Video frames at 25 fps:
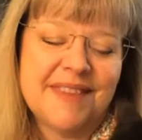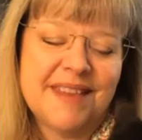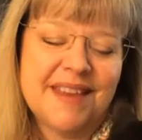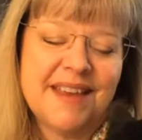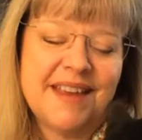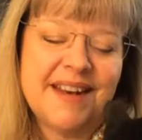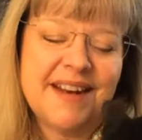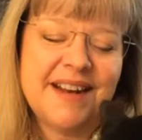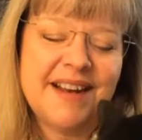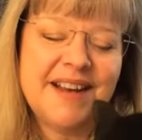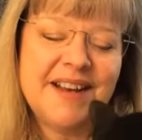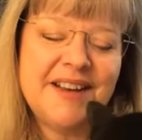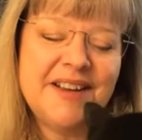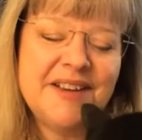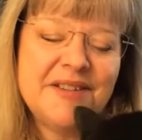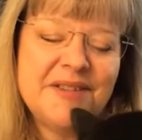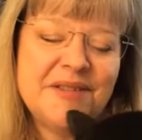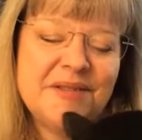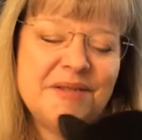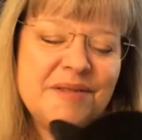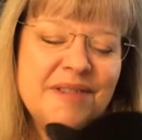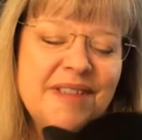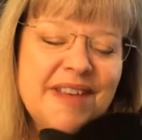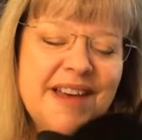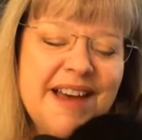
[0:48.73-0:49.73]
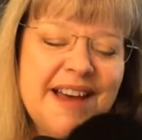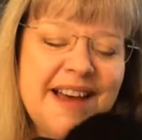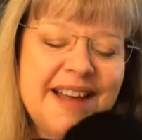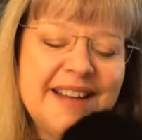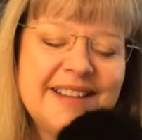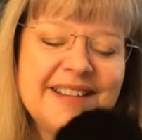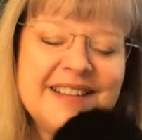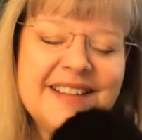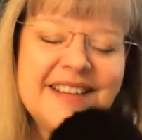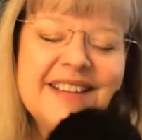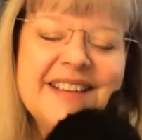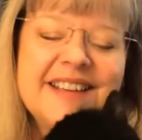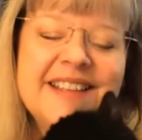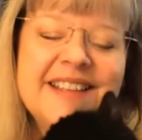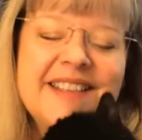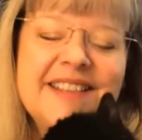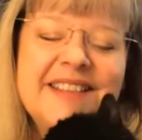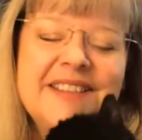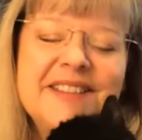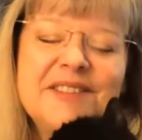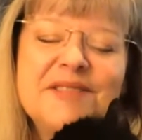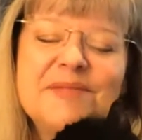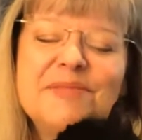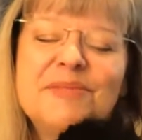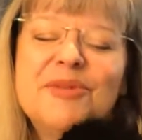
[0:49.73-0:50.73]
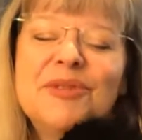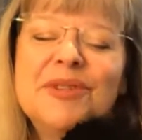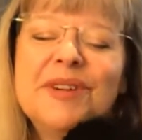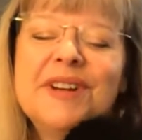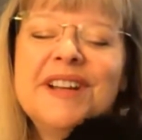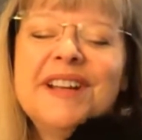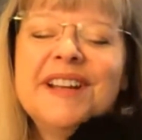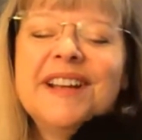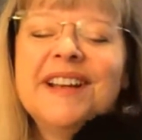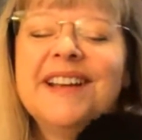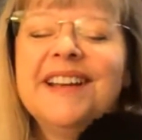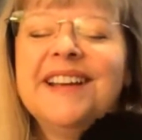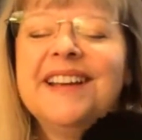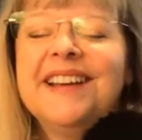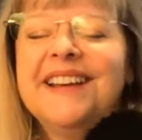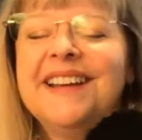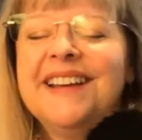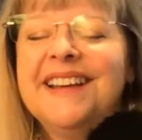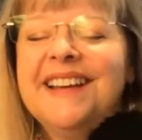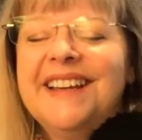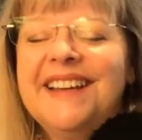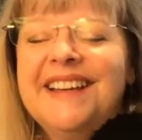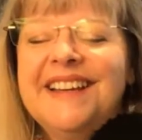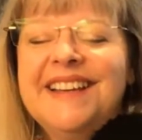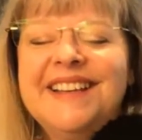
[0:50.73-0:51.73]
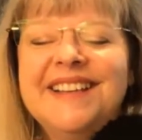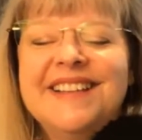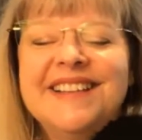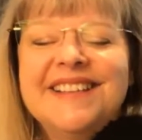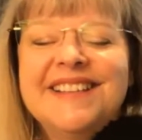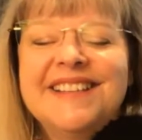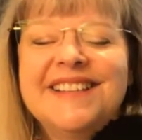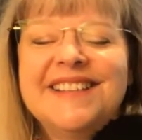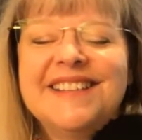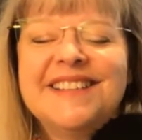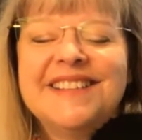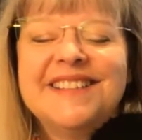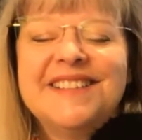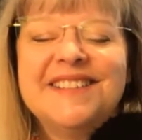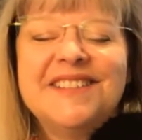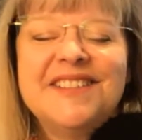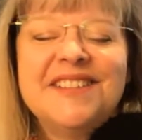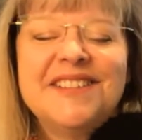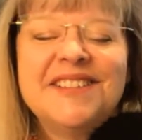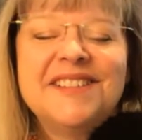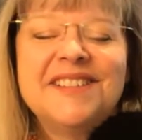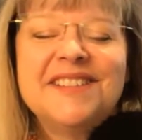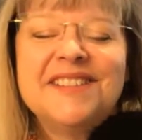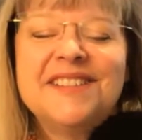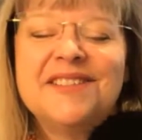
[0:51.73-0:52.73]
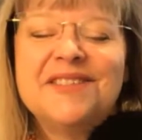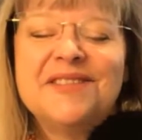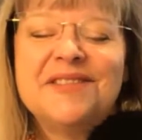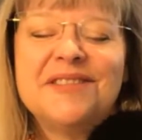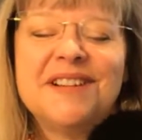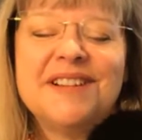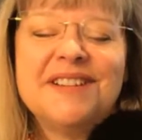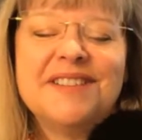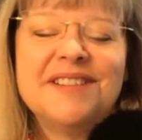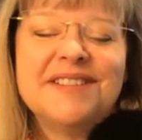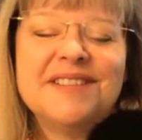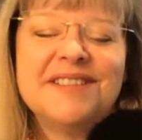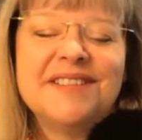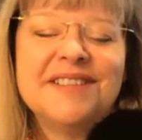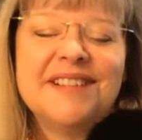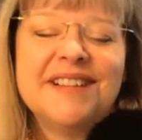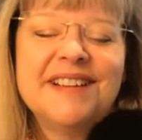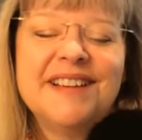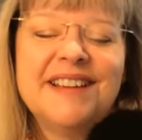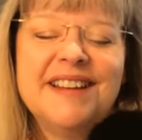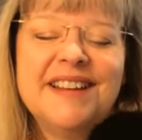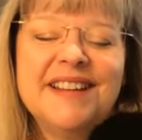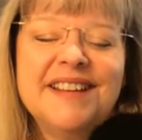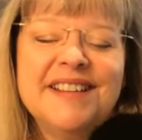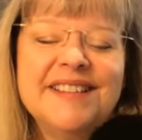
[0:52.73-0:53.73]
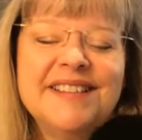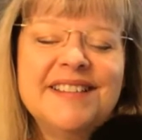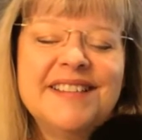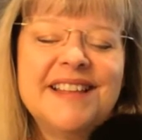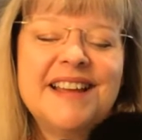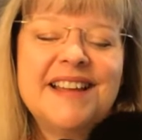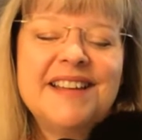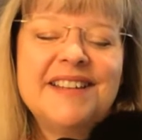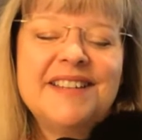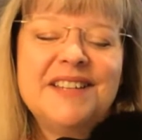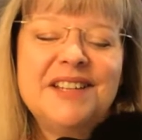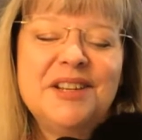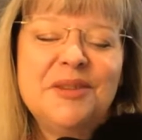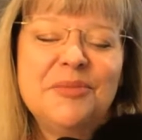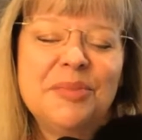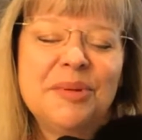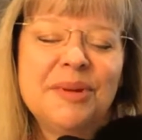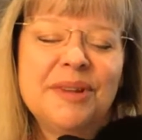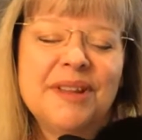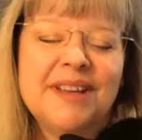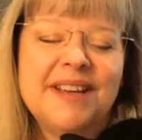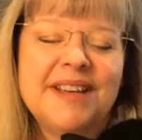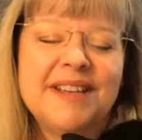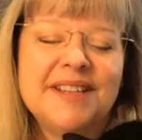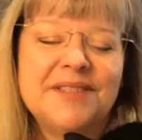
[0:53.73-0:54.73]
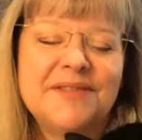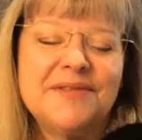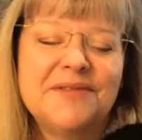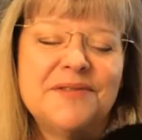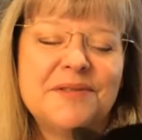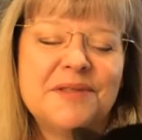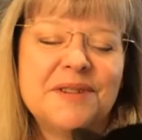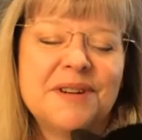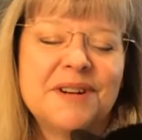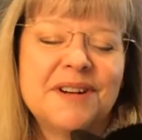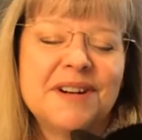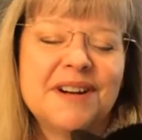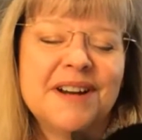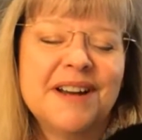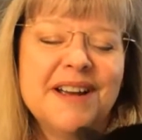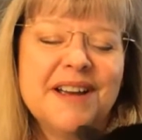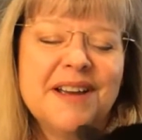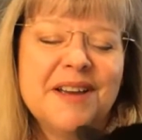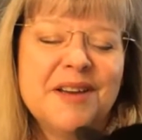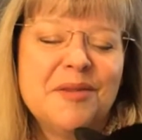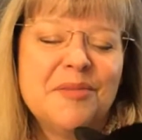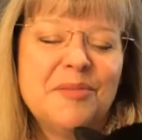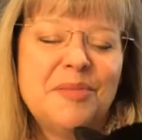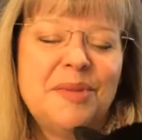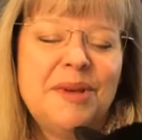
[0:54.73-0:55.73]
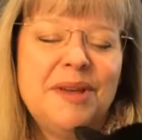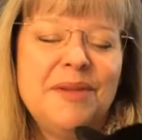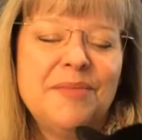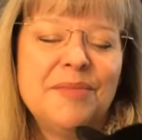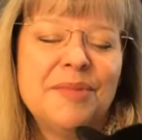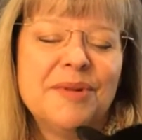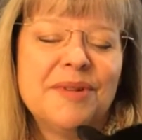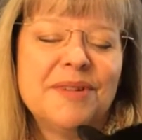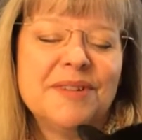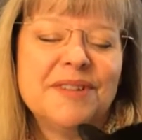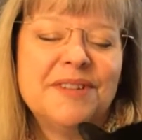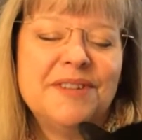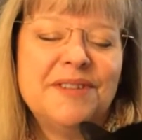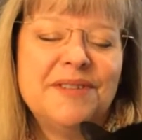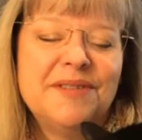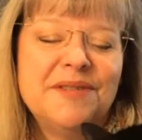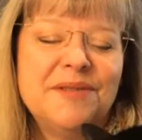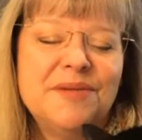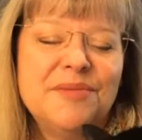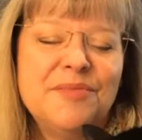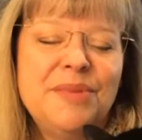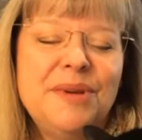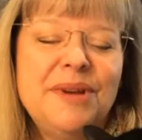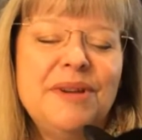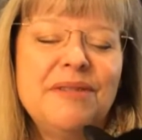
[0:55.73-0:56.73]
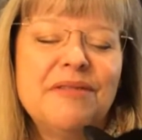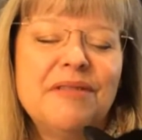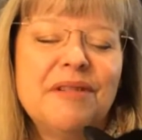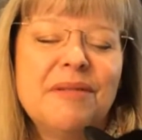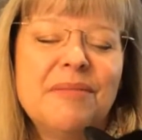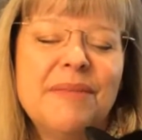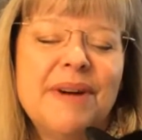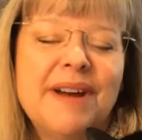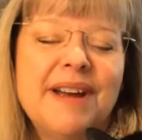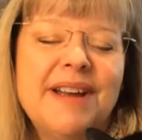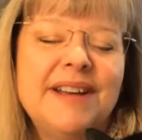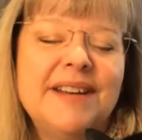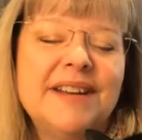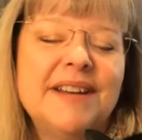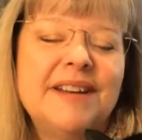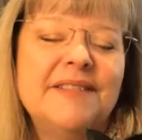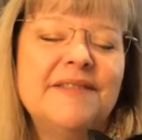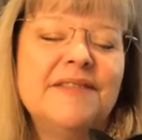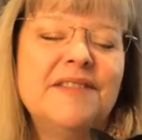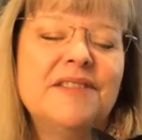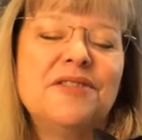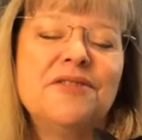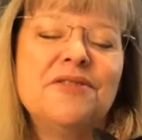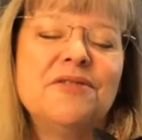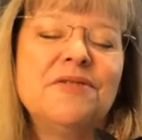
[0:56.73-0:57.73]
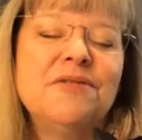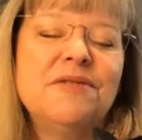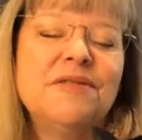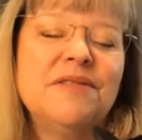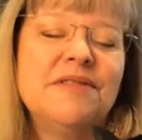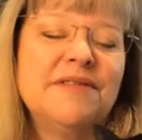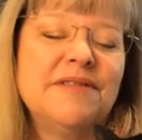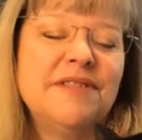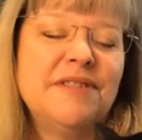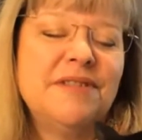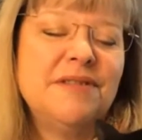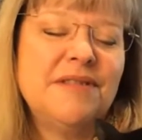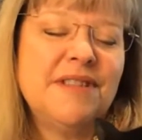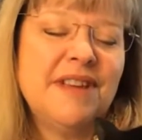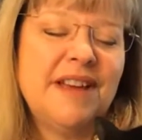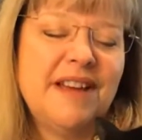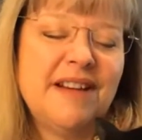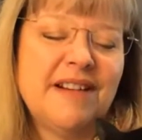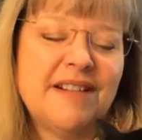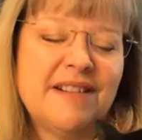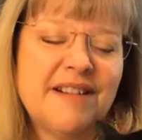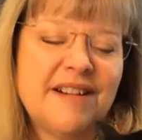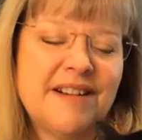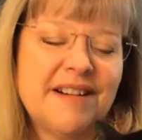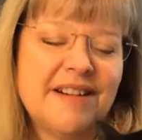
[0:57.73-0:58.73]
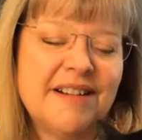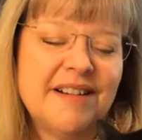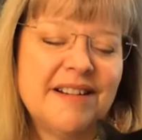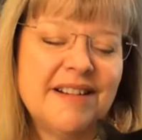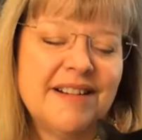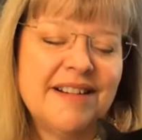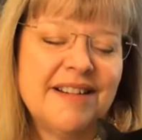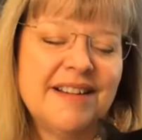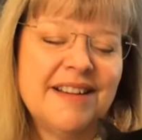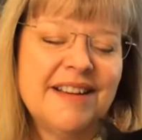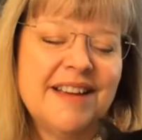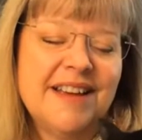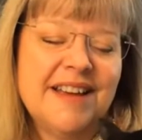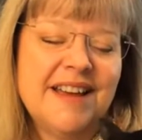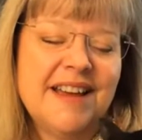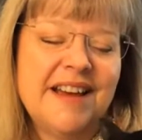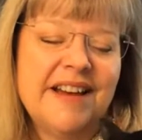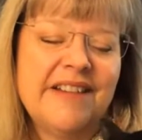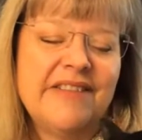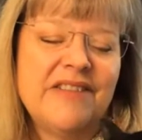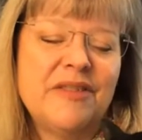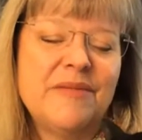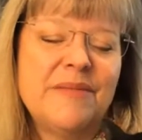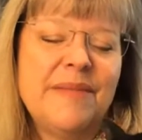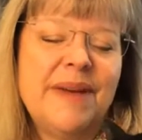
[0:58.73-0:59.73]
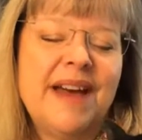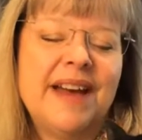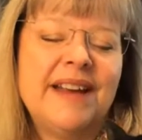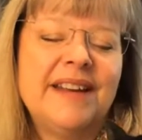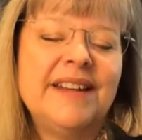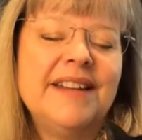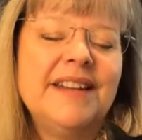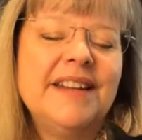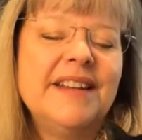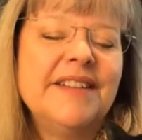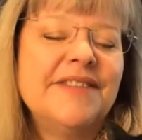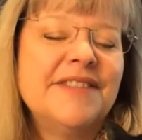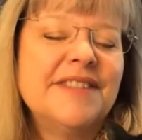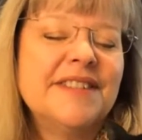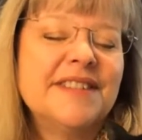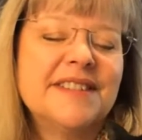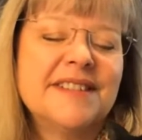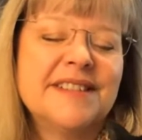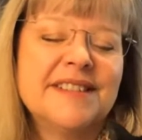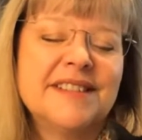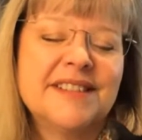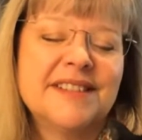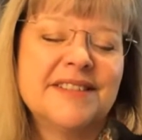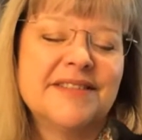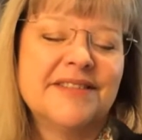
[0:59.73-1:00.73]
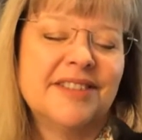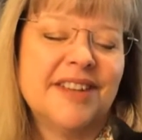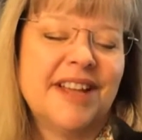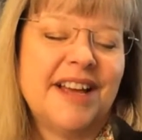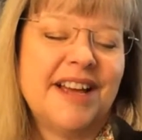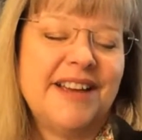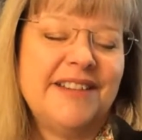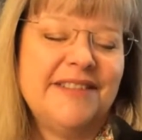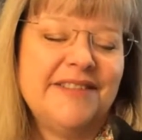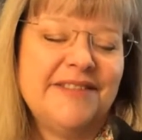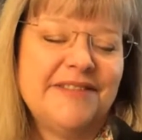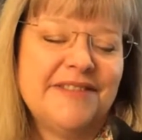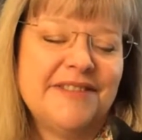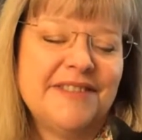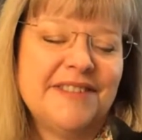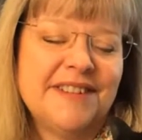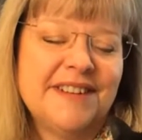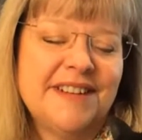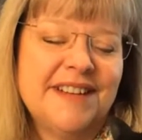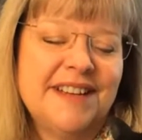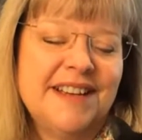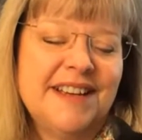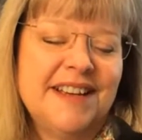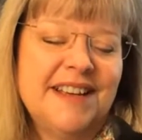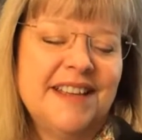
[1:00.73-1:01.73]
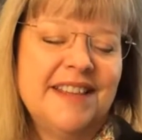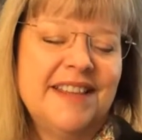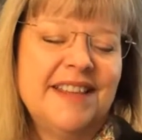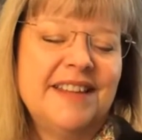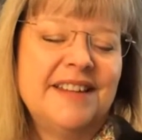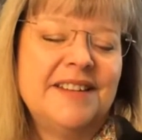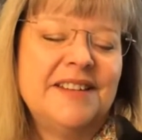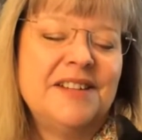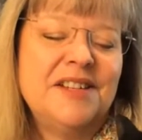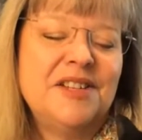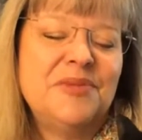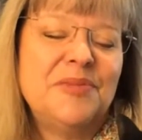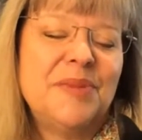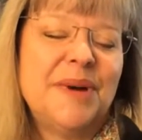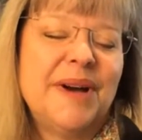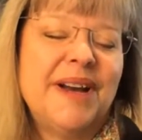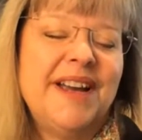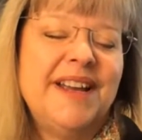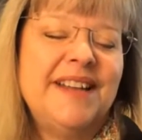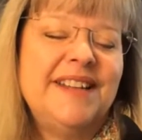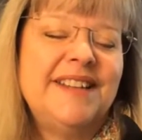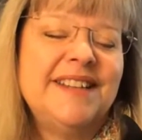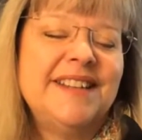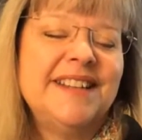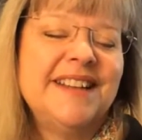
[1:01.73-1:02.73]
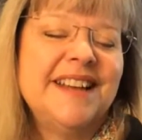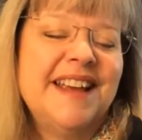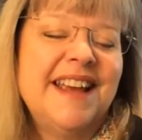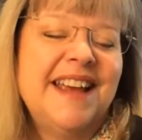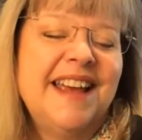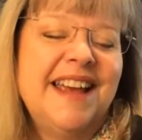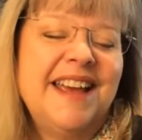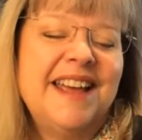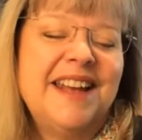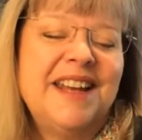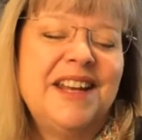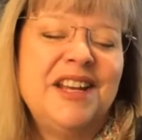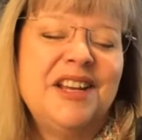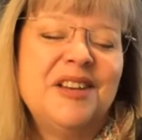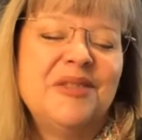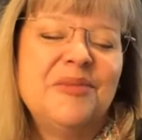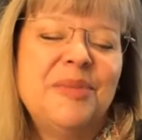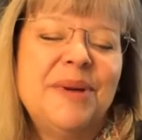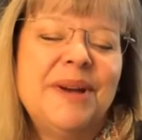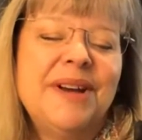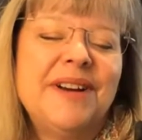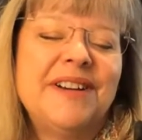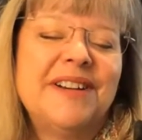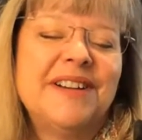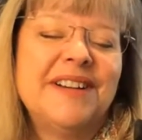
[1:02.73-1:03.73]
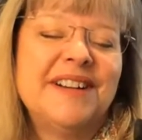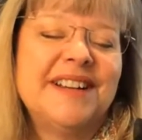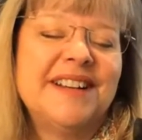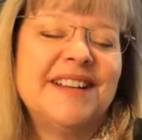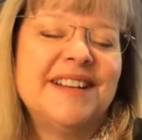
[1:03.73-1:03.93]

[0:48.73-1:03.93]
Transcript: And I know that this morning is just a treasure. It is that deep place for people to be reminded of the truth of who they are, of the magnificence of life, that despite any apparent